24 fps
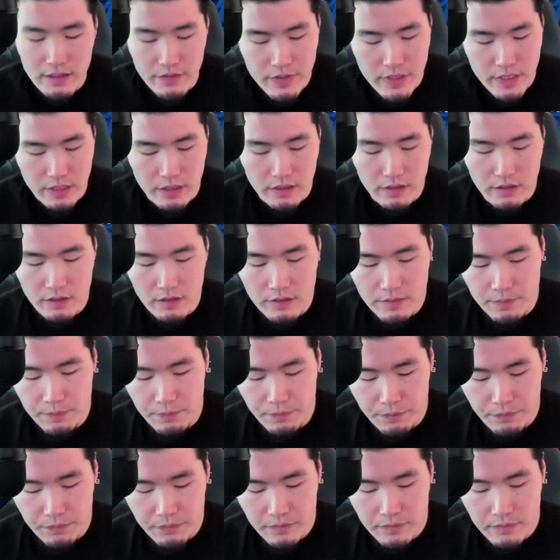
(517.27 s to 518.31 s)
skill,
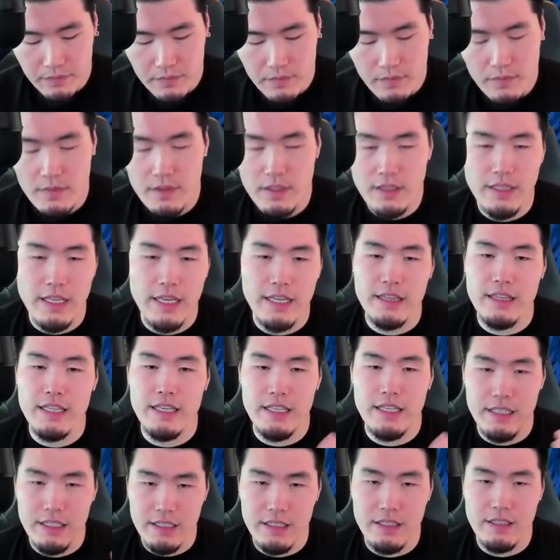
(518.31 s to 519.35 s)
like
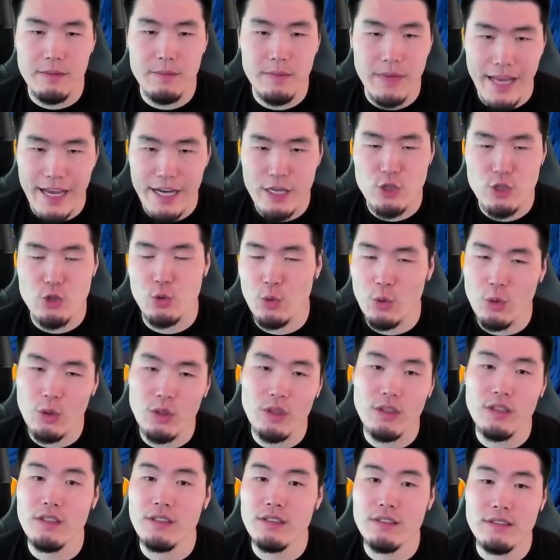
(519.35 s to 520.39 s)
the
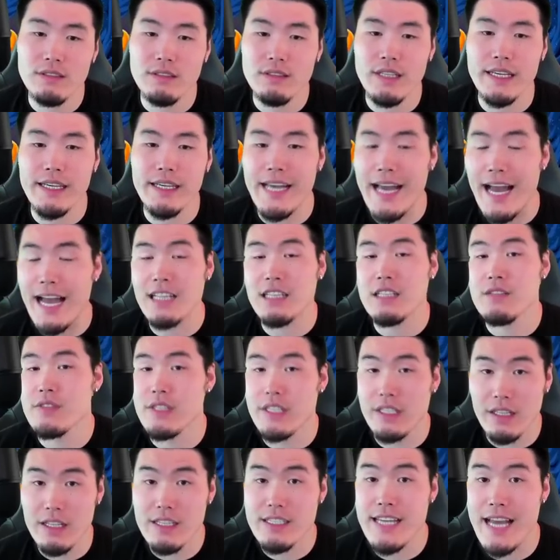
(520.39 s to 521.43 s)
actual like active
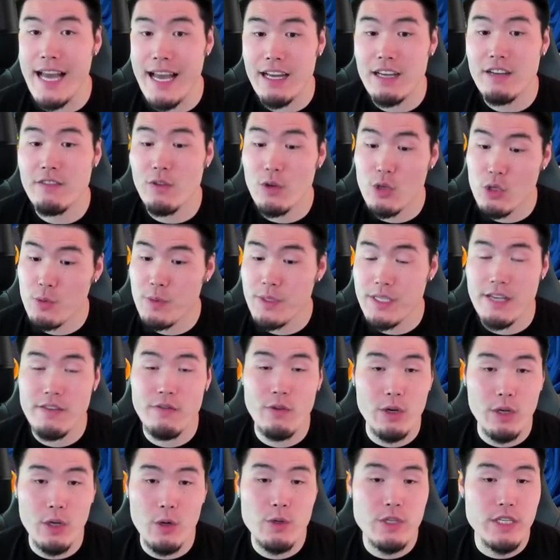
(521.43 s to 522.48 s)
skill attack for Super Saiyan
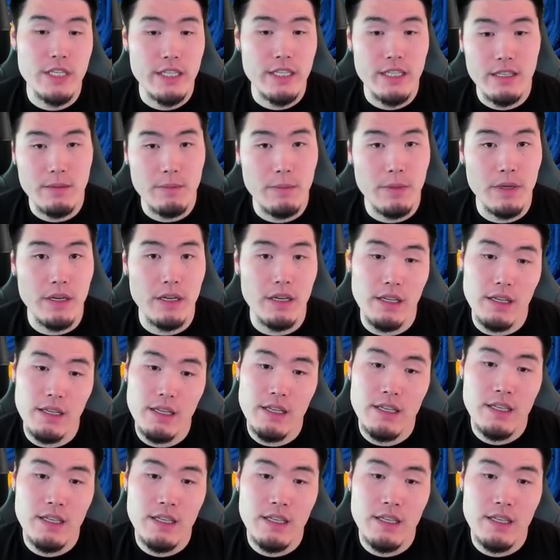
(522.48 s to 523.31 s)
4 Gogeta, but